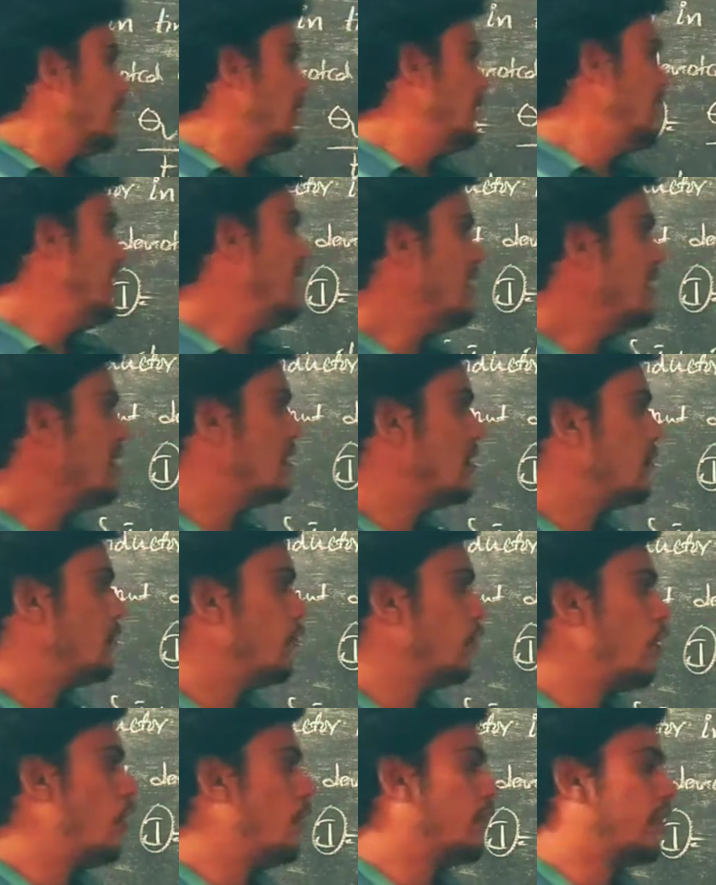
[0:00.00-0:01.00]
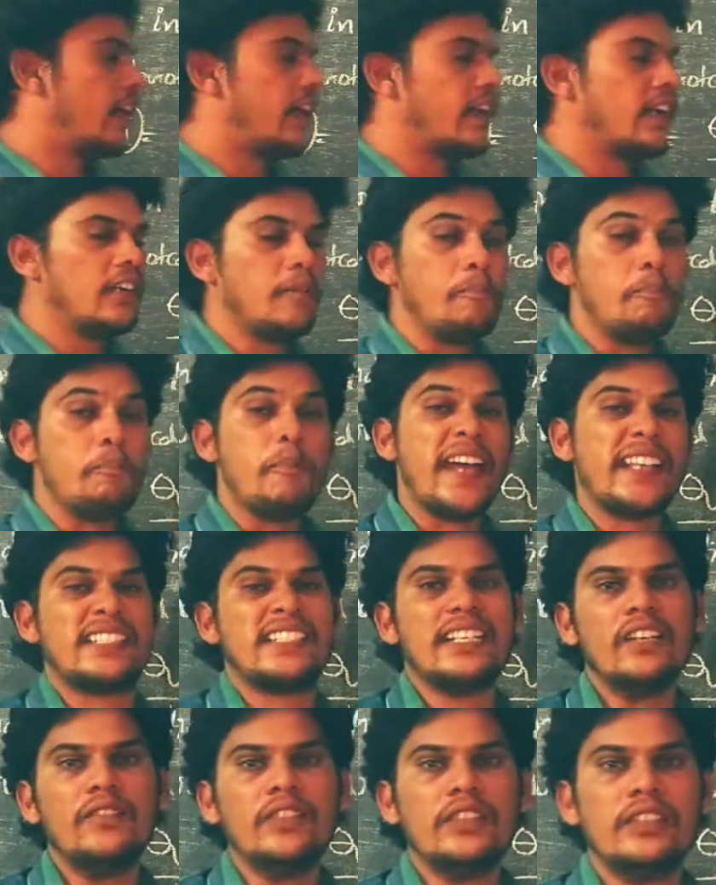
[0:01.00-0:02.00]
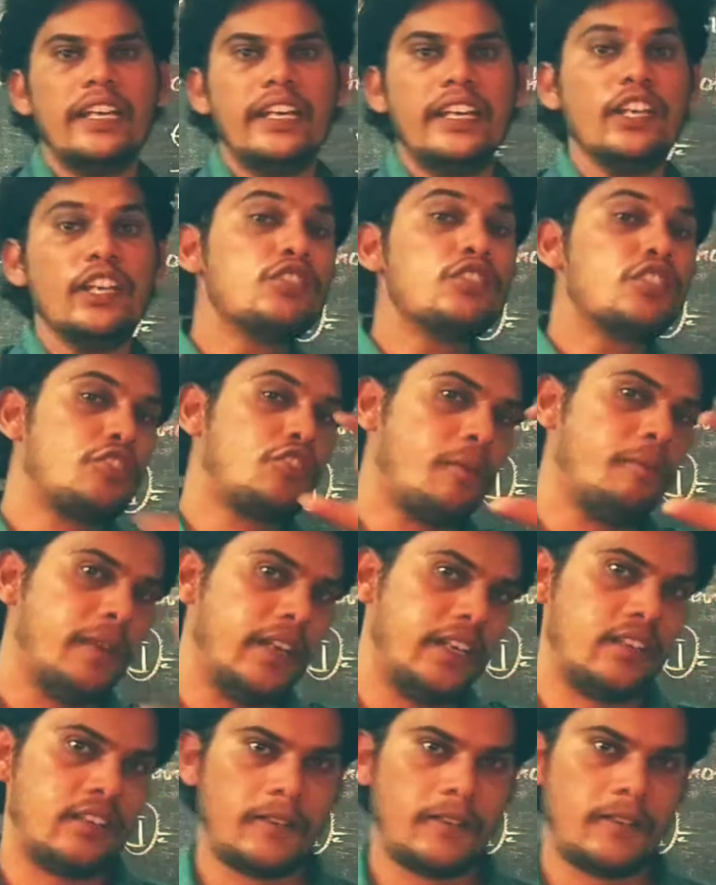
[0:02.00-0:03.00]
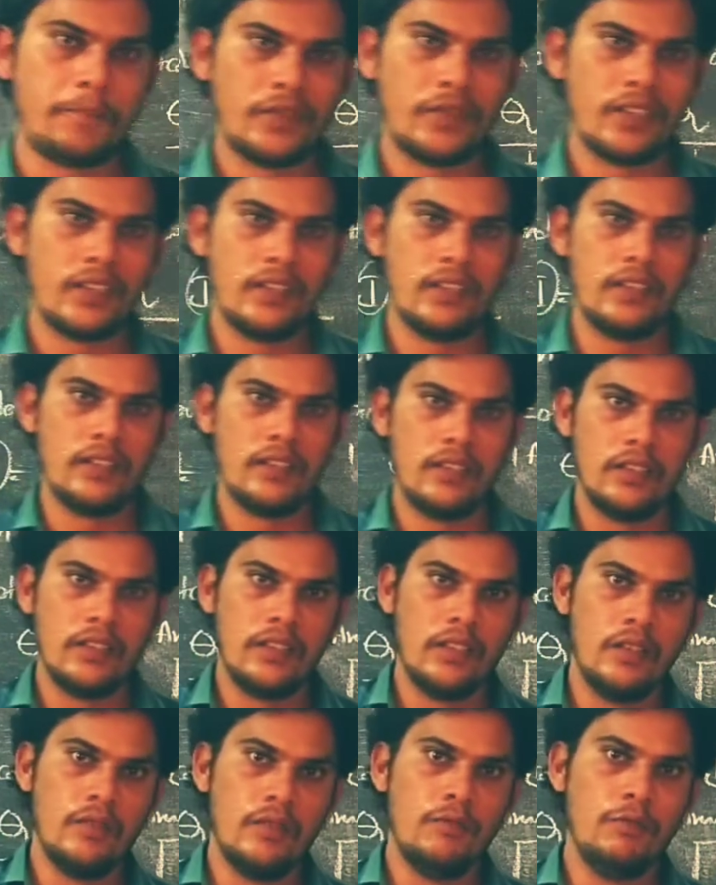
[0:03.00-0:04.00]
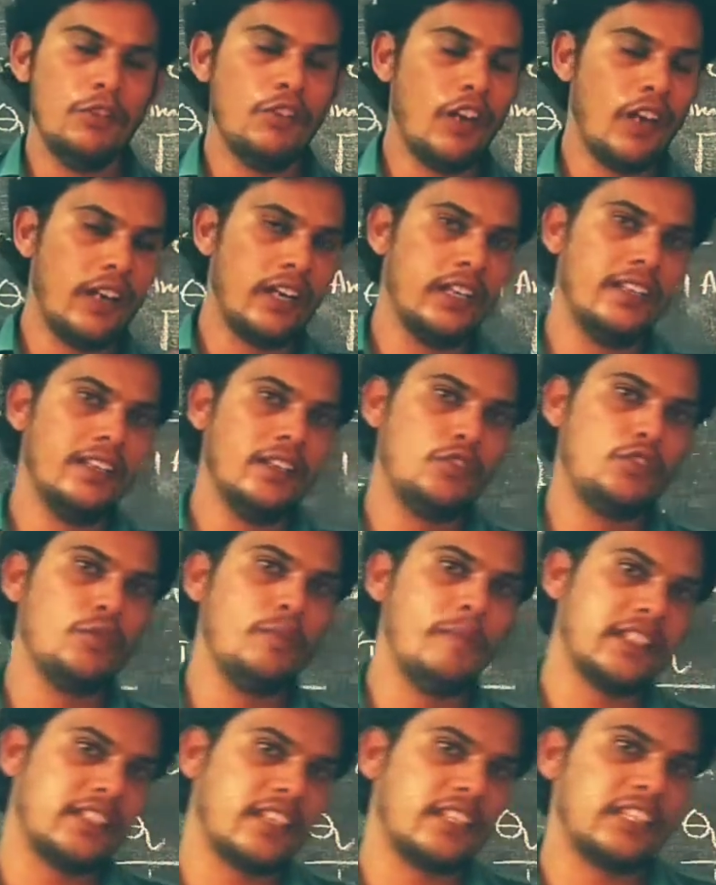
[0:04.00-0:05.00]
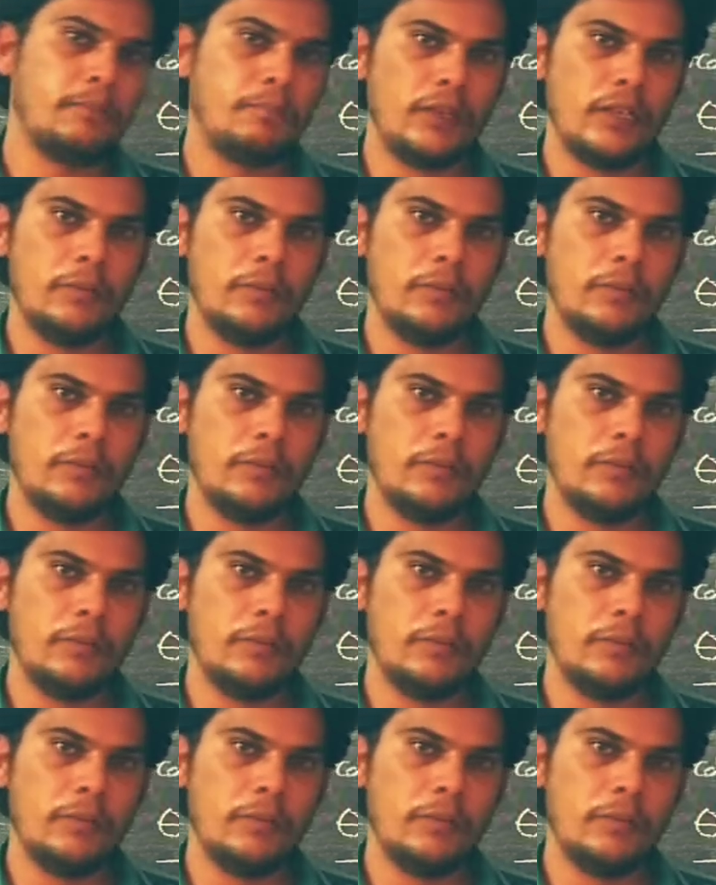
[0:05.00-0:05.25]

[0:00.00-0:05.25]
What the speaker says: This flow of current measured with a instrument. We know already, to measure the